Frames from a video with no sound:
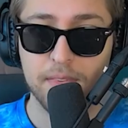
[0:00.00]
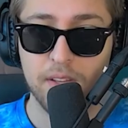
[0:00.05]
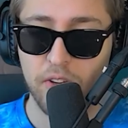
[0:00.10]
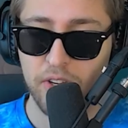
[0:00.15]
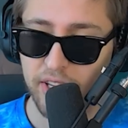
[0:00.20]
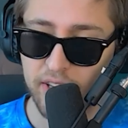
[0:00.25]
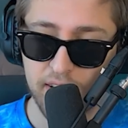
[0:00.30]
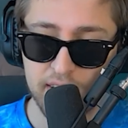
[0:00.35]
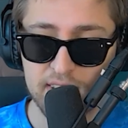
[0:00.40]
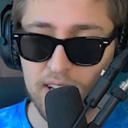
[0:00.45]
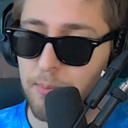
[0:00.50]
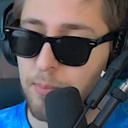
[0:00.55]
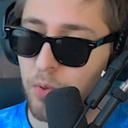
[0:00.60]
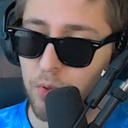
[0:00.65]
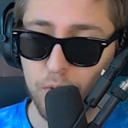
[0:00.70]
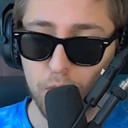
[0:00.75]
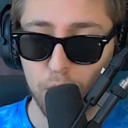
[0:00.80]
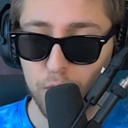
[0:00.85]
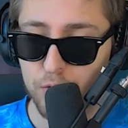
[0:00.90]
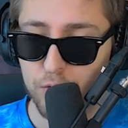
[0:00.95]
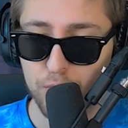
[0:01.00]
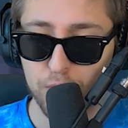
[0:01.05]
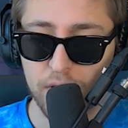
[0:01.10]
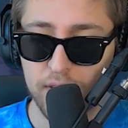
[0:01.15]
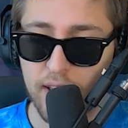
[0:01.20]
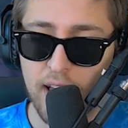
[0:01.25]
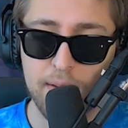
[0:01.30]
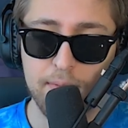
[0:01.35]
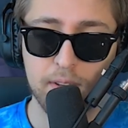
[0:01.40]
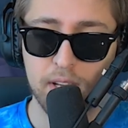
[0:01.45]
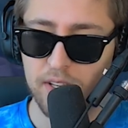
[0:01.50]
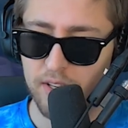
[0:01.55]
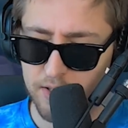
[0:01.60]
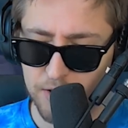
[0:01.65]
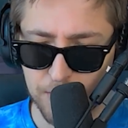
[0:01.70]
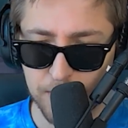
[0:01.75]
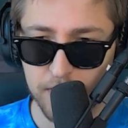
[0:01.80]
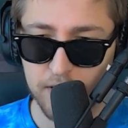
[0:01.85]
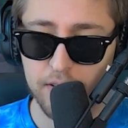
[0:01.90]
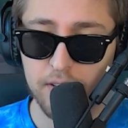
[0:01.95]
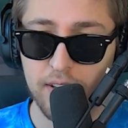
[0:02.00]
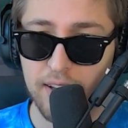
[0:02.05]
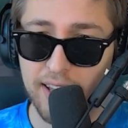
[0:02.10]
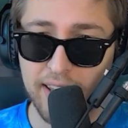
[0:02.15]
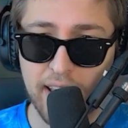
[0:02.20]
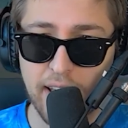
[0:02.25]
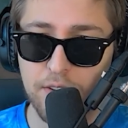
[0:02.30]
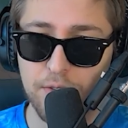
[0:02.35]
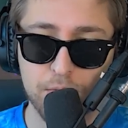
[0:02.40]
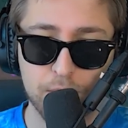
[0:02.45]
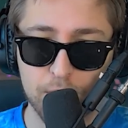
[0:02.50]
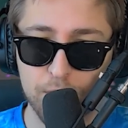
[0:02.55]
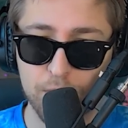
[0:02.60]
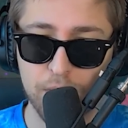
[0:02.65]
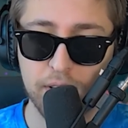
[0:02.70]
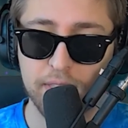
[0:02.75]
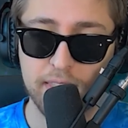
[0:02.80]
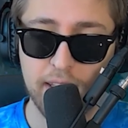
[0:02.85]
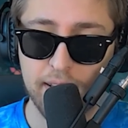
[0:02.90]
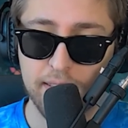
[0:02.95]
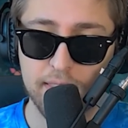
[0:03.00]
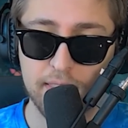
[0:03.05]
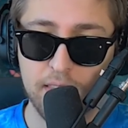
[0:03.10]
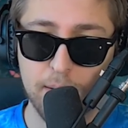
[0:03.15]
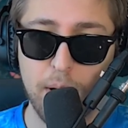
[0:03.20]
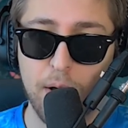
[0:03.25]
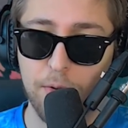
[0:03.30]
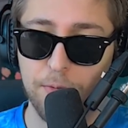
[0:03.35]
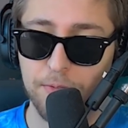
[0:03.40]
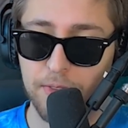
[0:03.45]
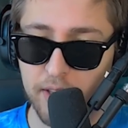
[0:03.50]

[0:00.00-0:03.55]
Okay guys, I'm not going through that, I have ADHD. I can't read that amount of